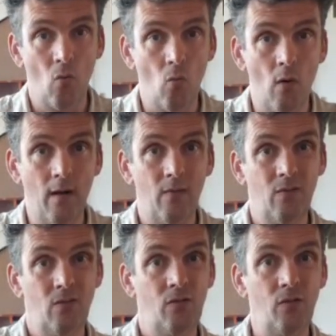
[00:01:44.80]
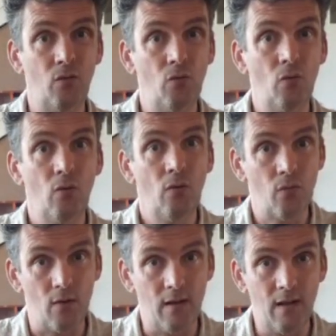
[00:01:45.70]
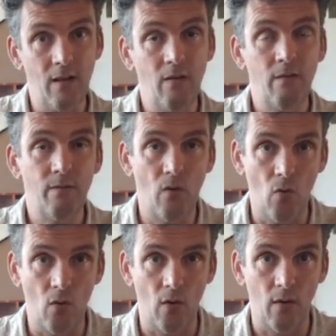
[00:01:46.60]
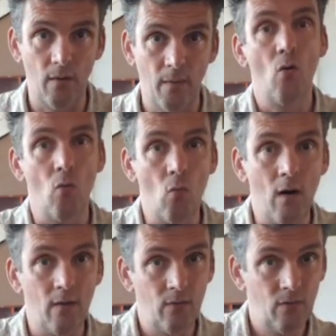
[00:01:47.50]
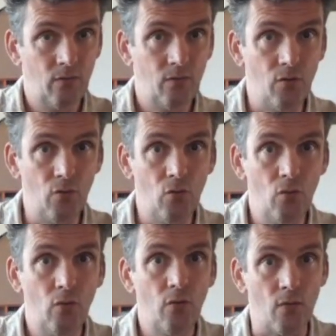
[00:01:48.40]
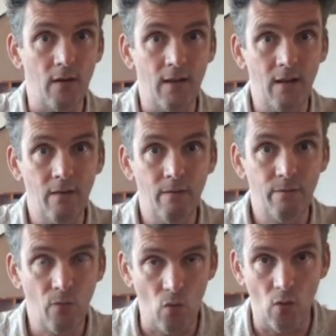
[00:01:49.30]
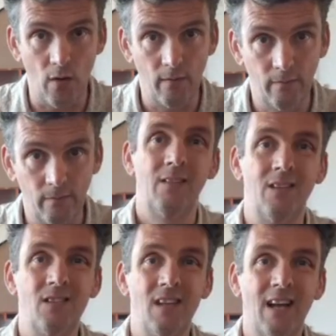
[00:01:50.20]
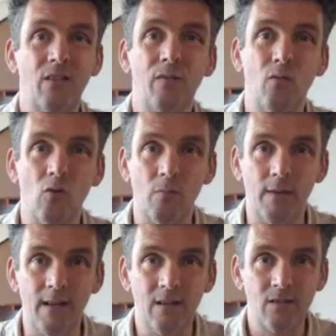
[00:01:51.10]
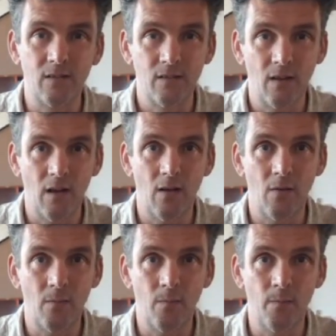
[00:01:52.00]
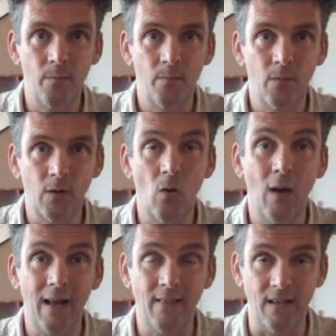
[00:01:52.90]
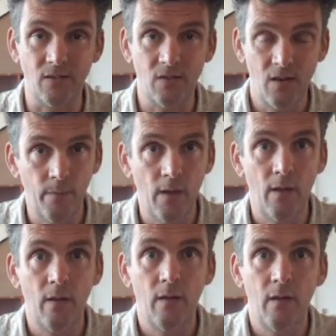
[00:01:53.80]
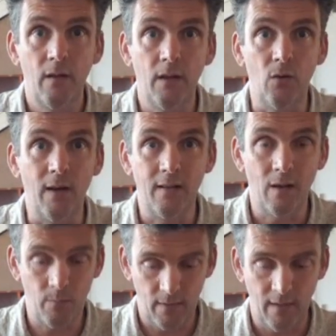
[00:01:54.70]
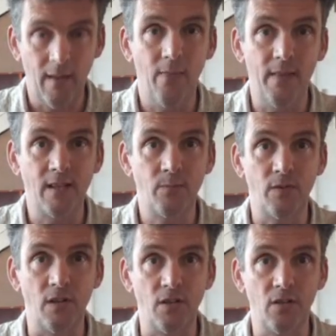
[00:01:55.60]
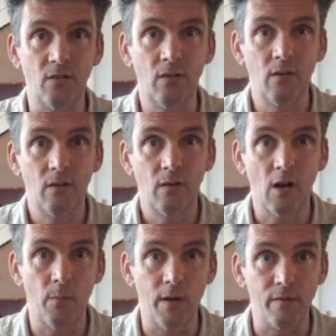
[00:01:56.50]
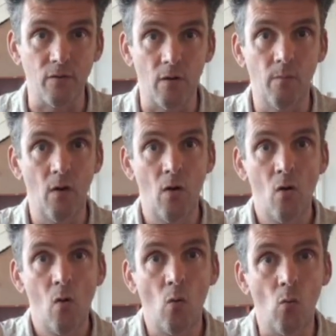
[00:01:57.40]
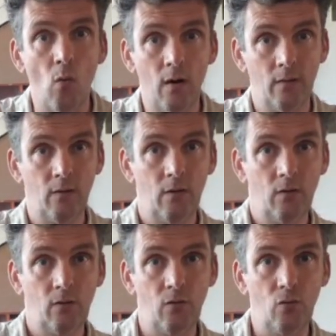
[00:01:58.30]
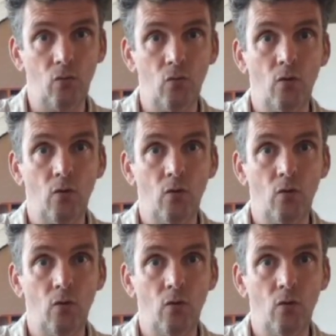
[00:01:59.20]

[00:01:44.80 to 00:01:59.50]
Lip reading: 1, 2, 3, 4. 1, 2, 3, 4. The second 4 beats go like this. You end up in this position, coming from 1, 2,